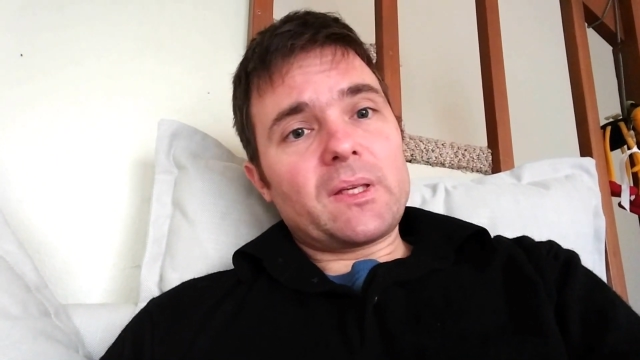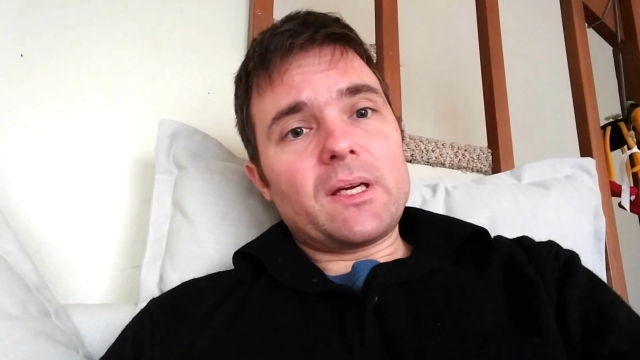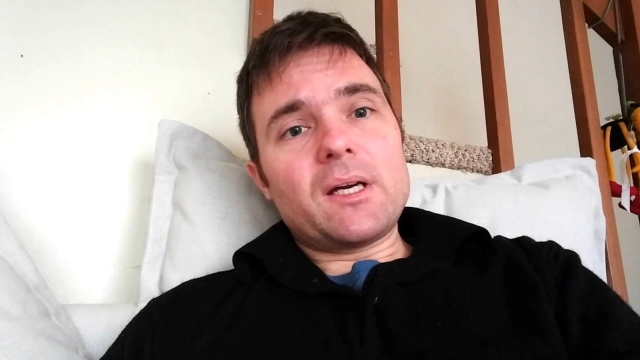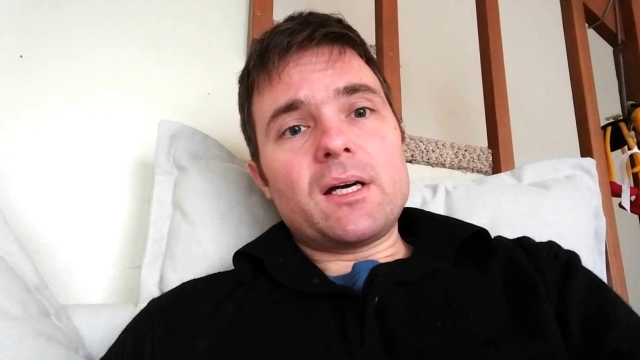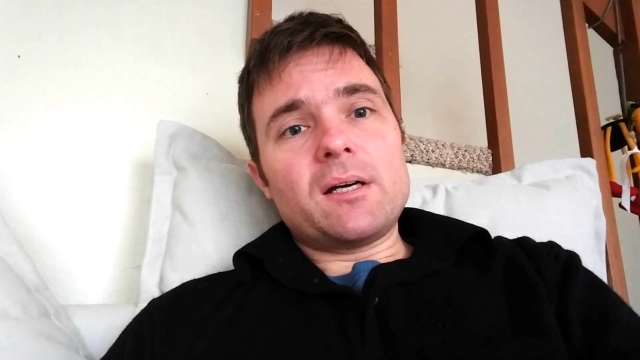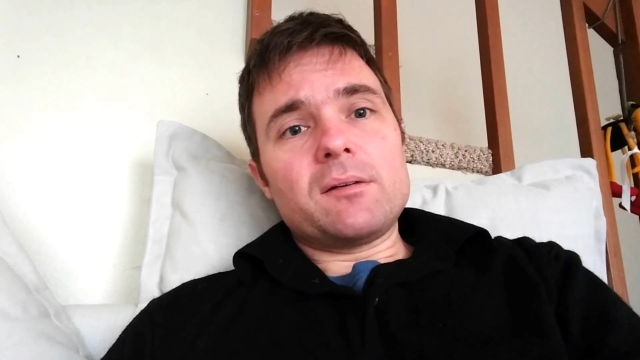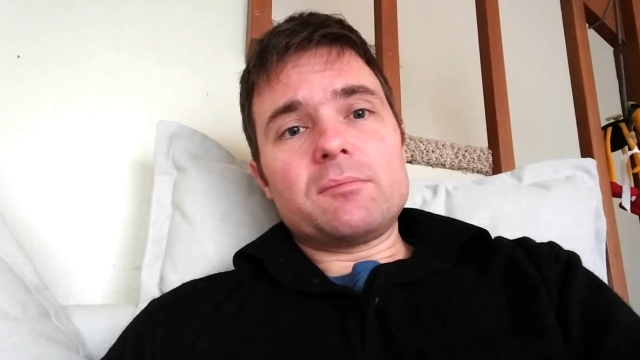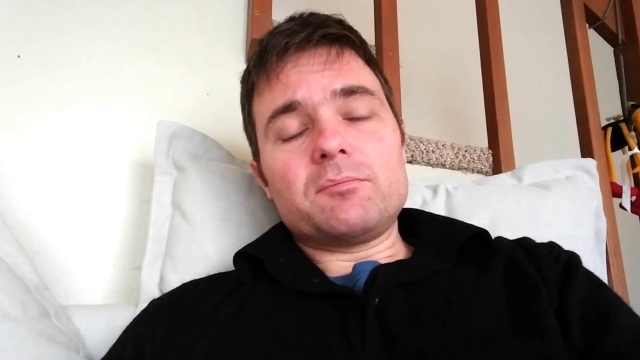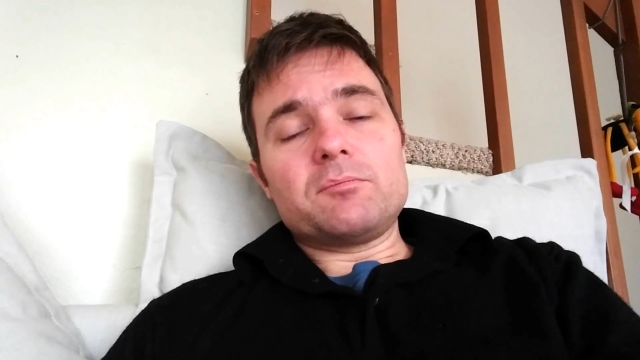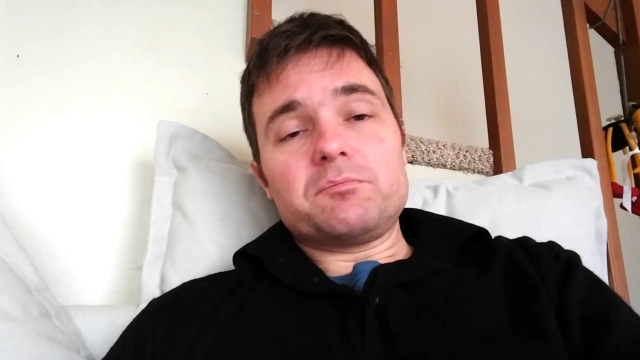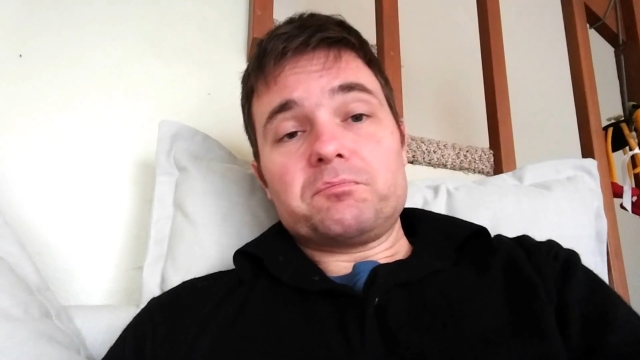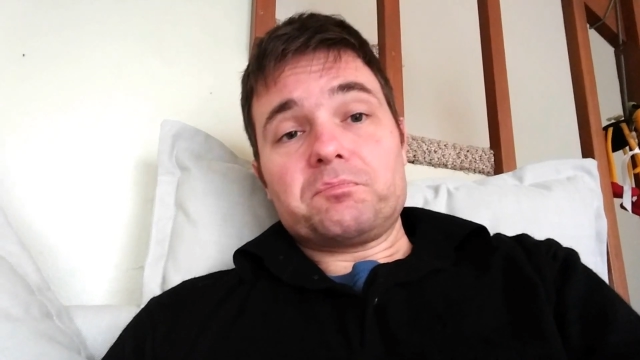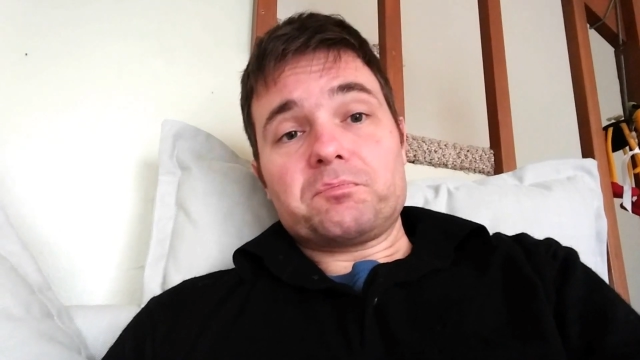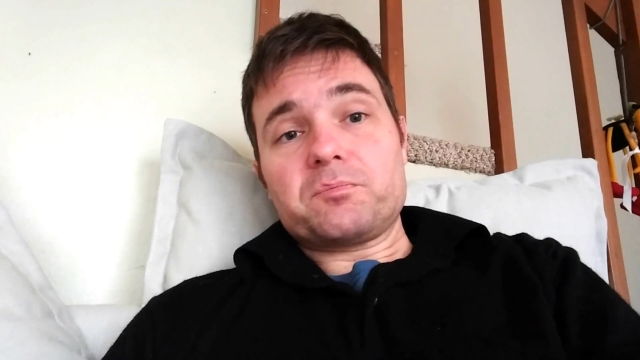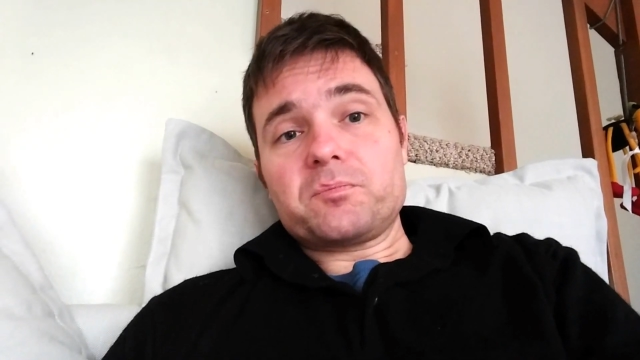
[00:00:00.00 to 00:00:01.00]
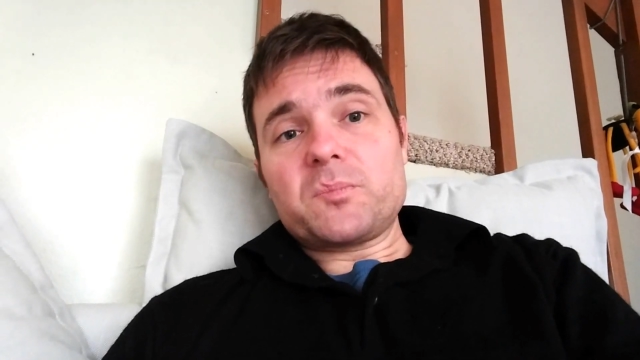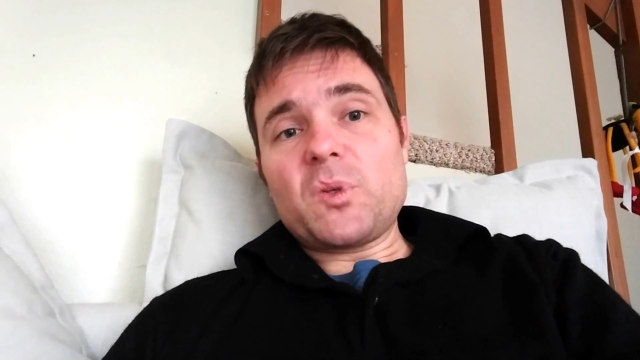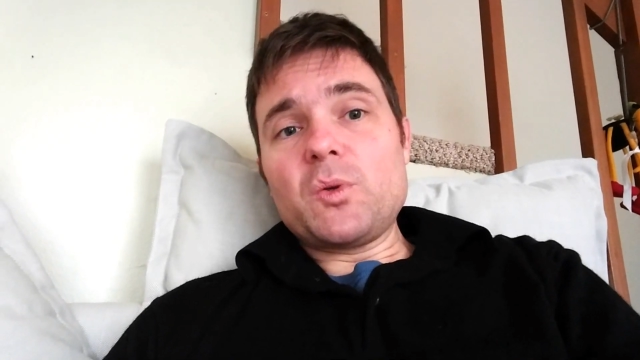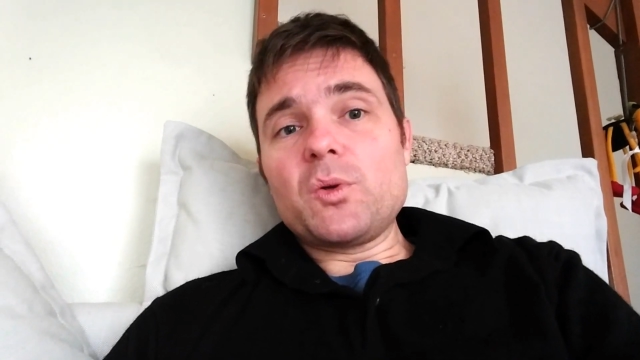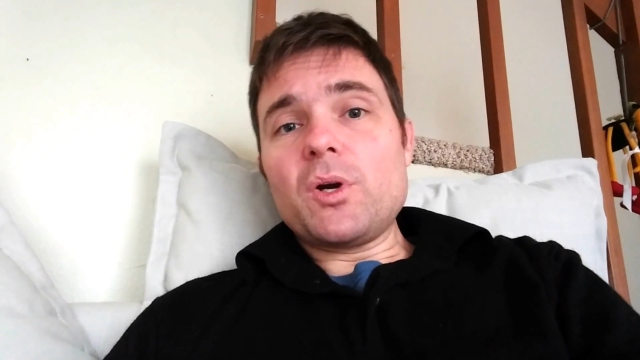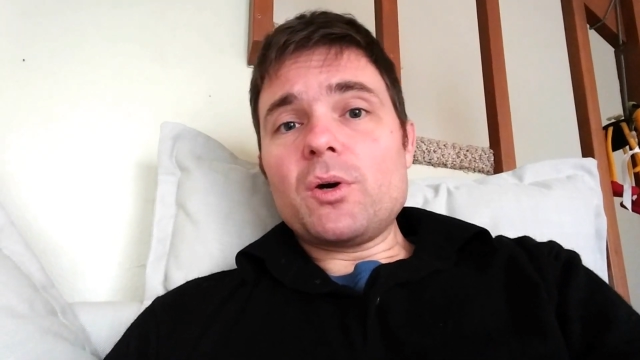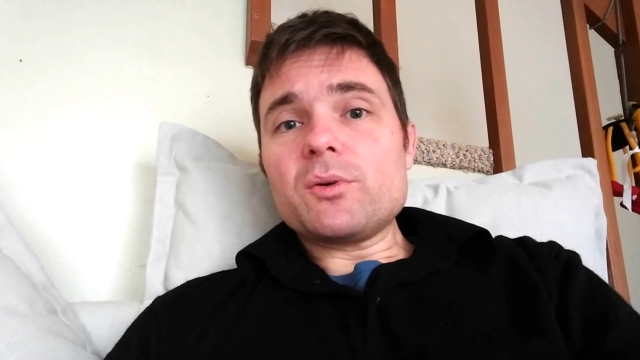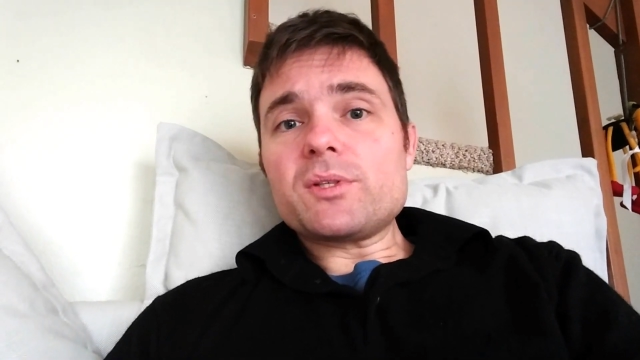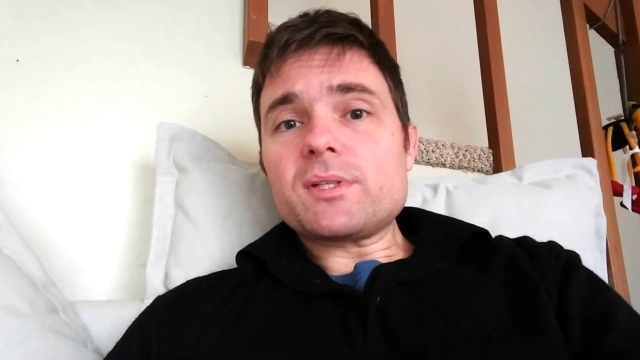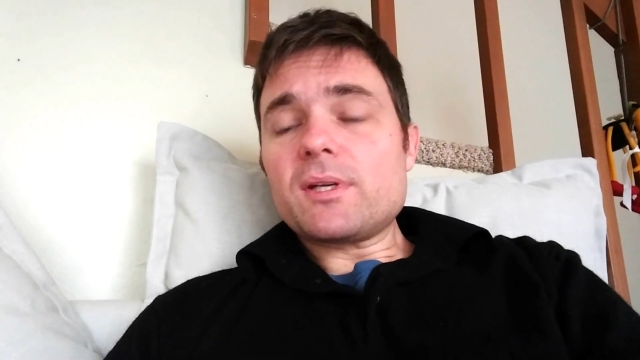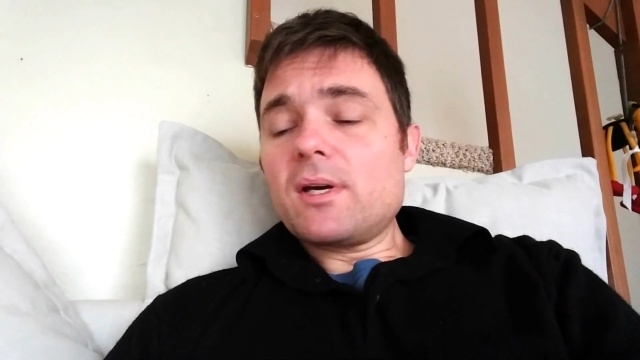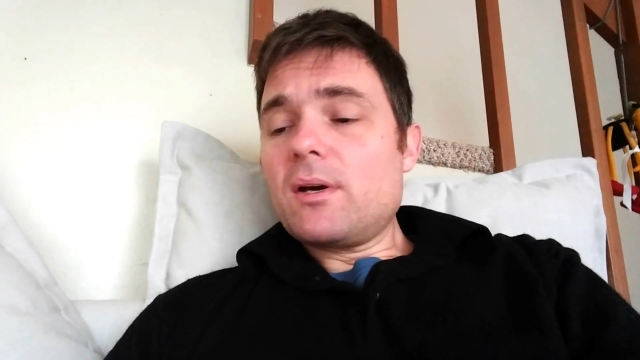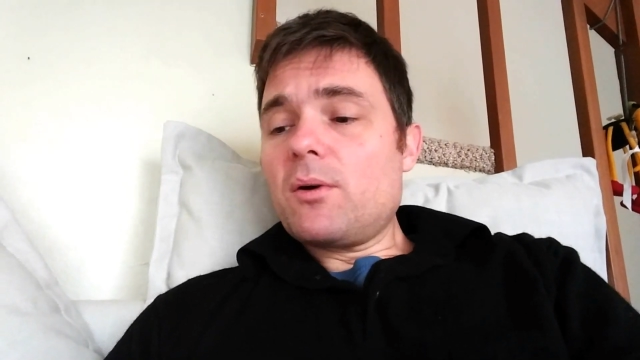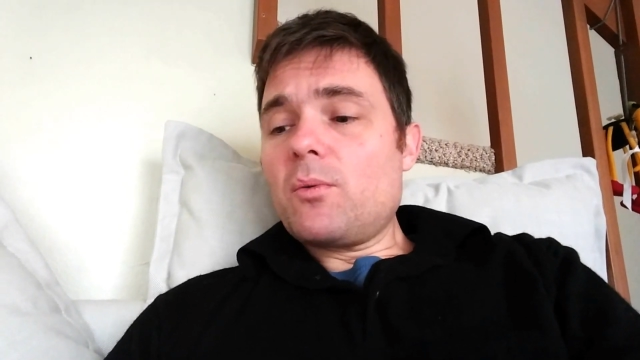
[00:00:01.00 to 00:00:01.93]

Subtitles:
who knows